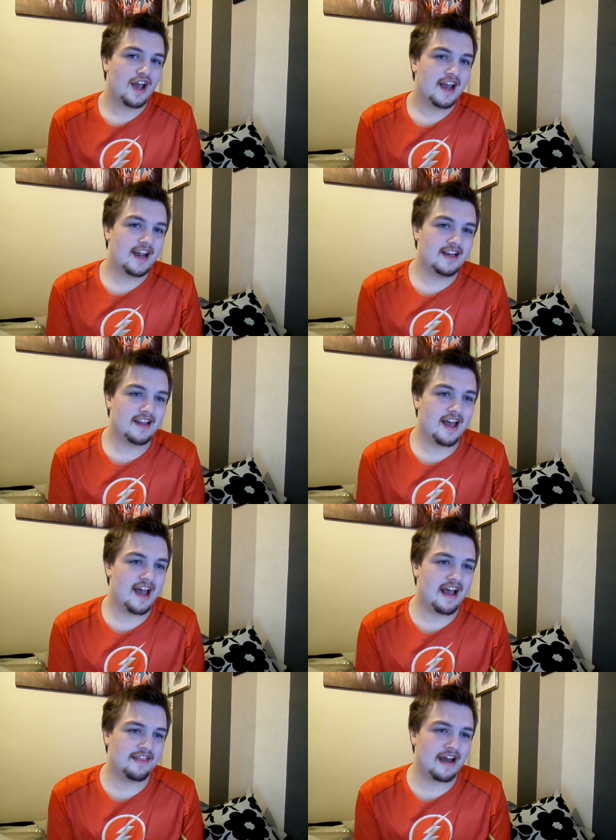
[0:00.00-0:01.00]
in,
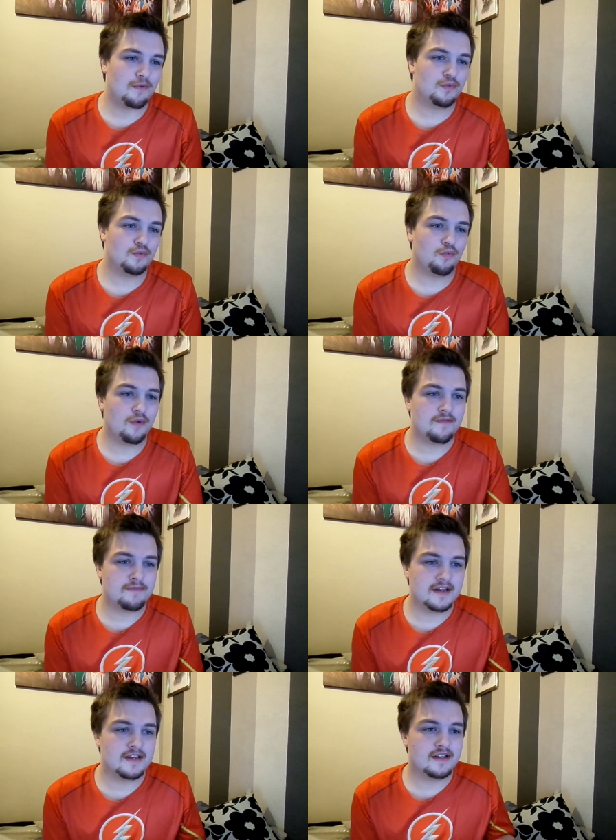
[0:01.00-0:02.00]
uh, that we've
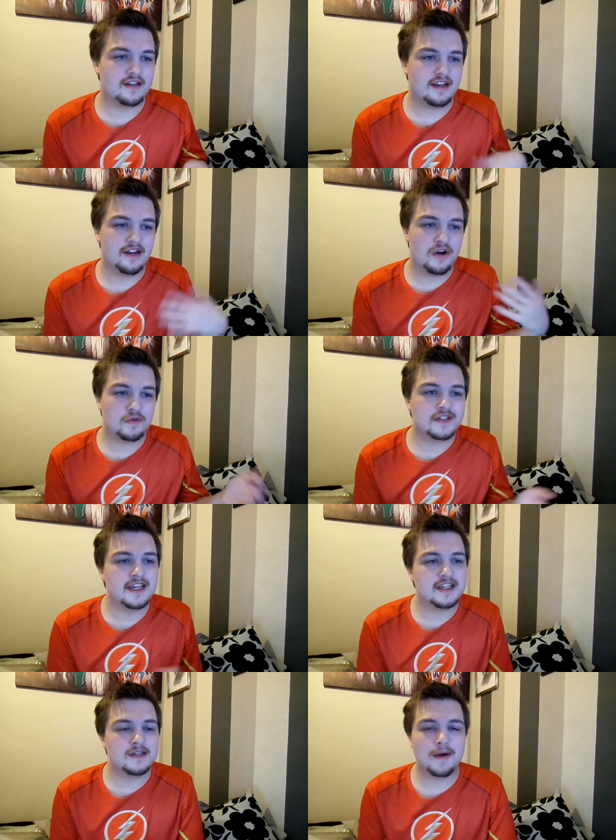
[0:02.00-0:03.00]
been, you know,
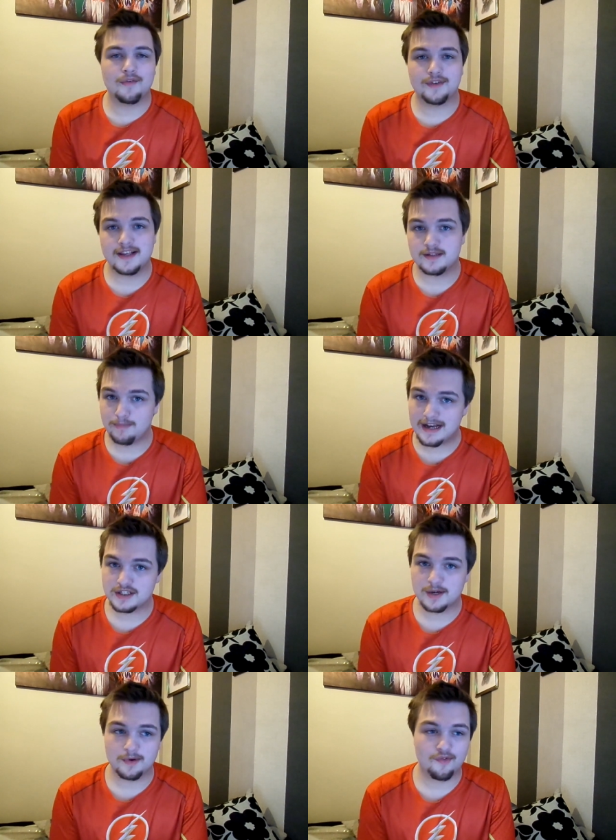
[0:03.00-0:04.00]
teased about for these
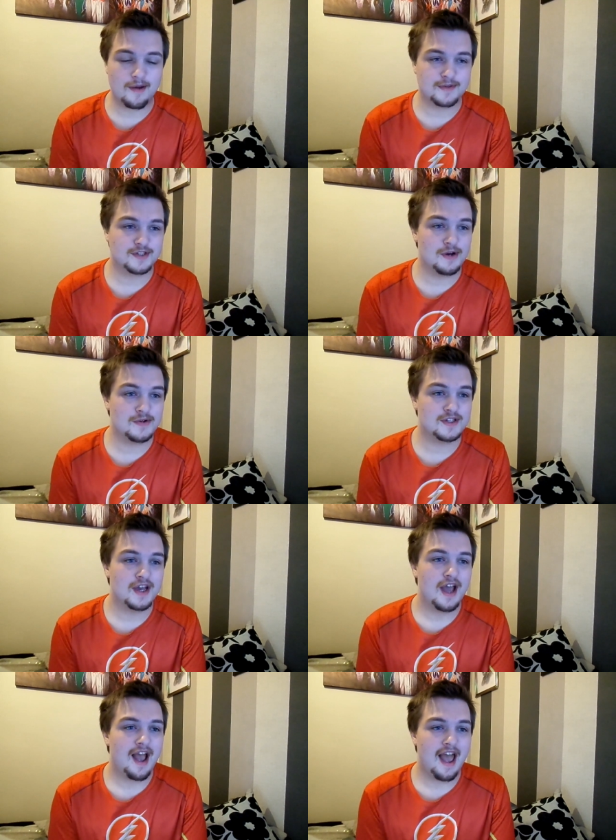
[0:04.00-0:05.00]
past couple of
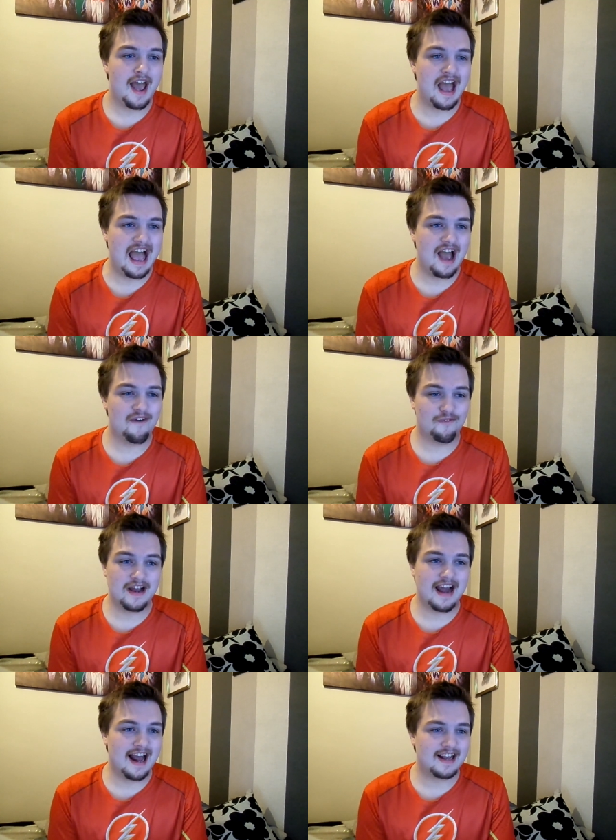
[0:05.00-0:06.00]
episodes. Uh,
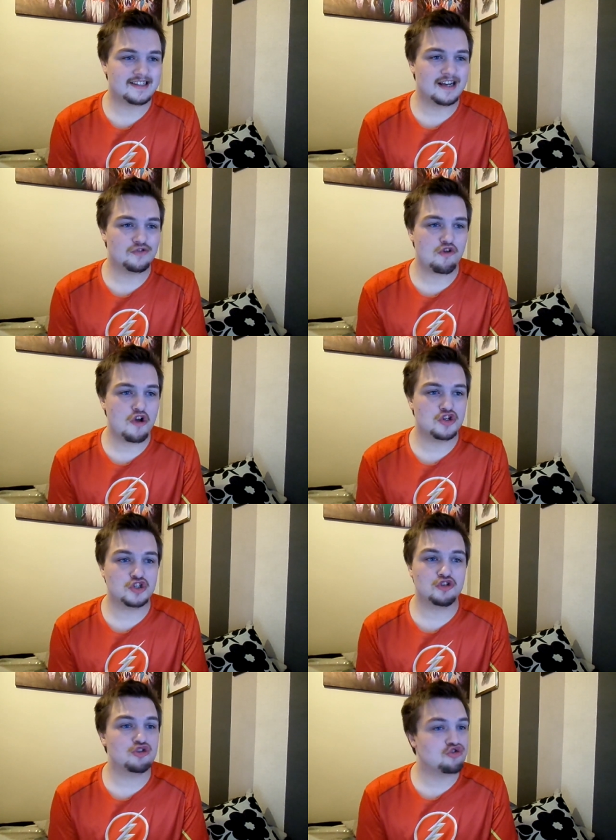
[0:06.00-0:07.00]
when Alexandra
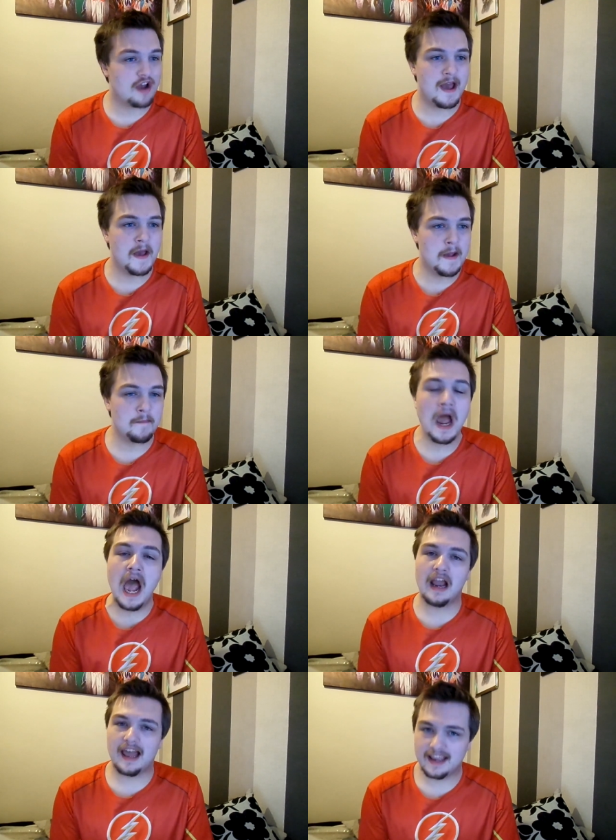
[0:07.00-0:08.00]
just treat him
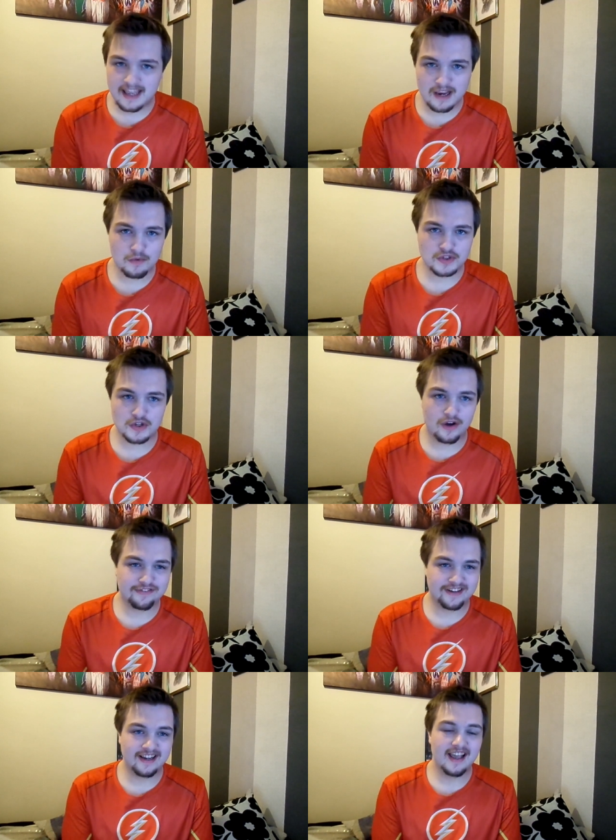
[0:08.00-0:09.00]
like he was
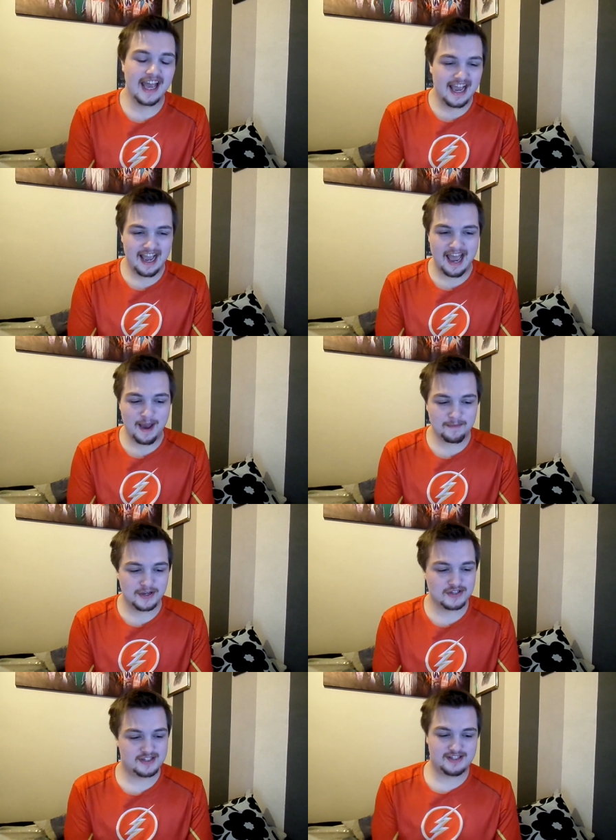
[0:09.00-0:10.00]
nothing, uh,
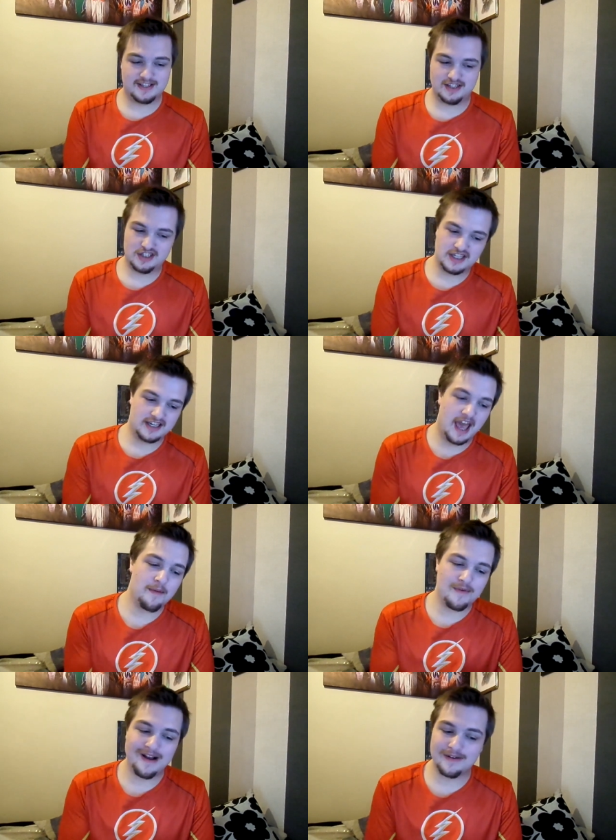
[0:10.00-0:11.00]
because she
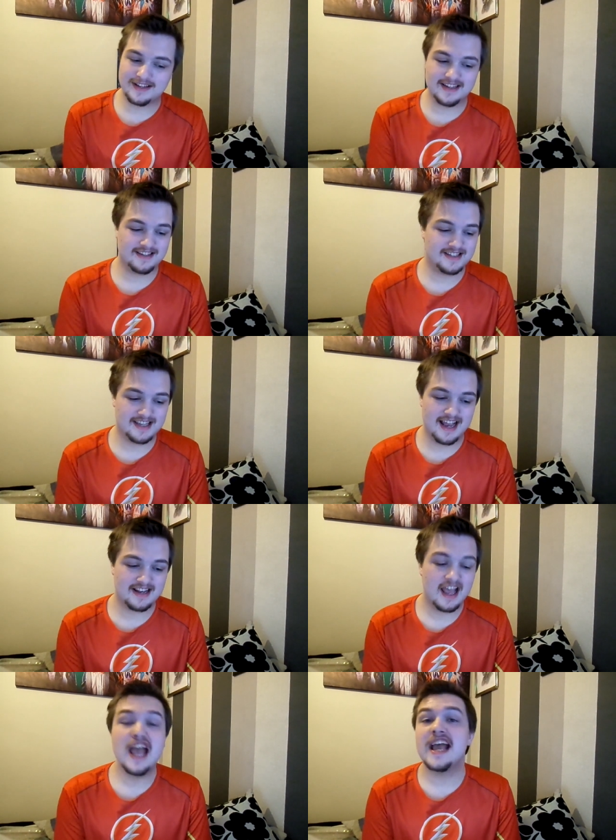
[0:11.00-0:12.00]
came out and
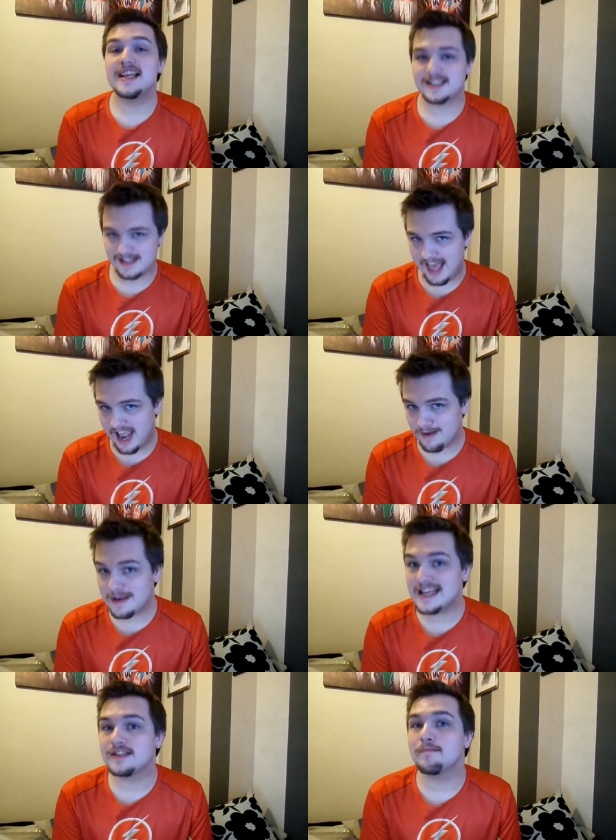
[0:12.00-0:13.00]
said his name
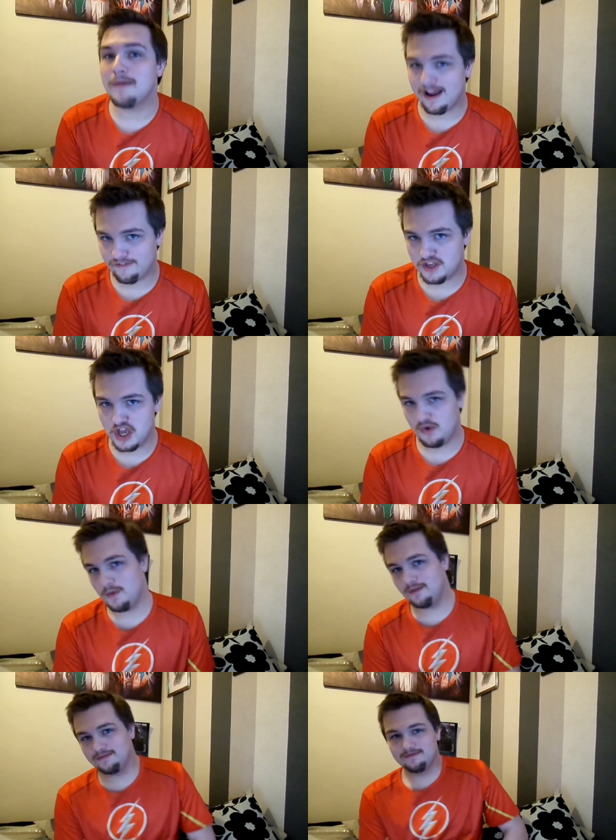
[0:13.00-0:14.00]
is Matthew.
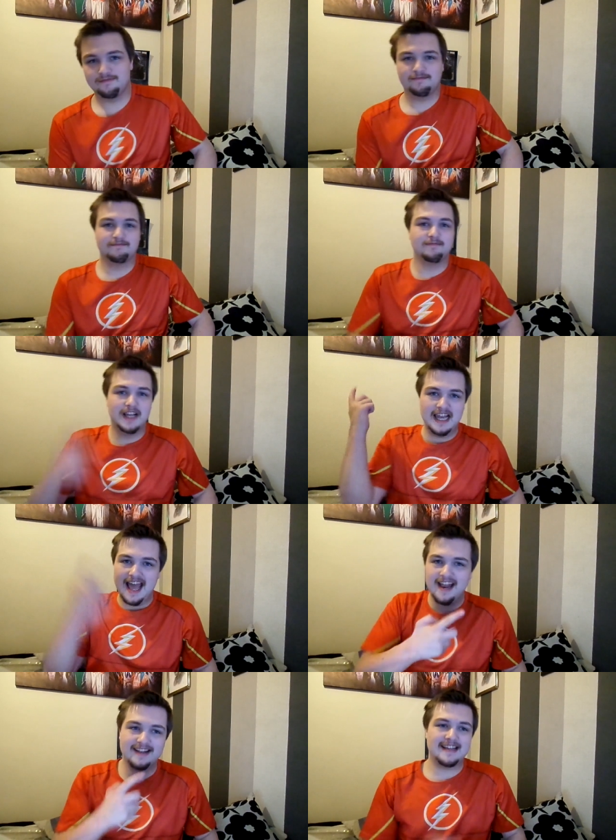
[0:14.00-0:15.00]

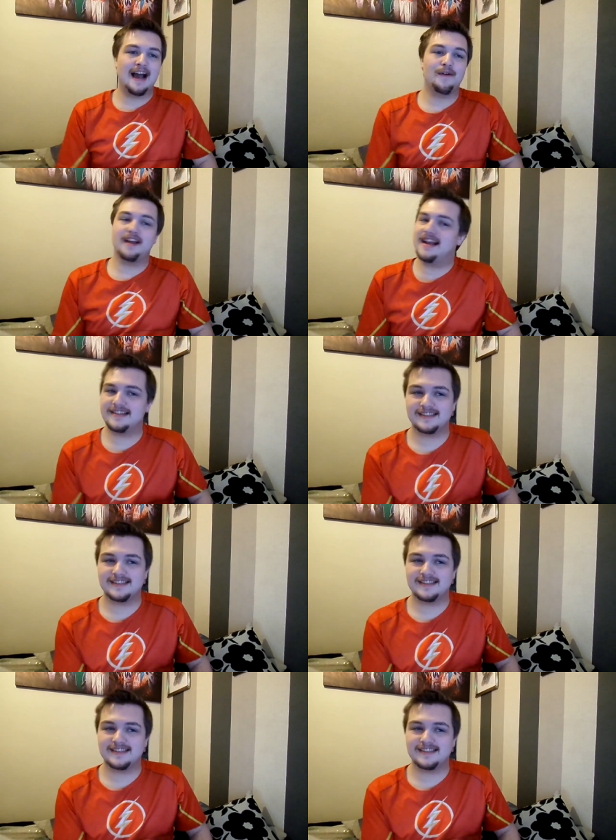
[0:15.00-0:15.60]
Lay it down and.